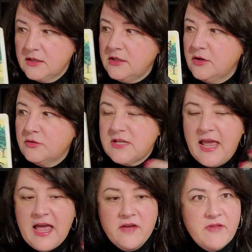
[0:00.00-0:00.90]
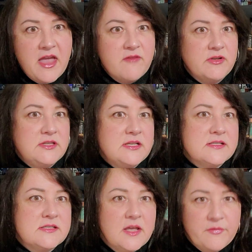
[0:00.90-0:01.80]
to have everything
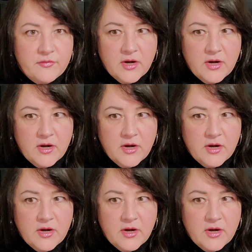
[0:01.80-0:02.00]
set for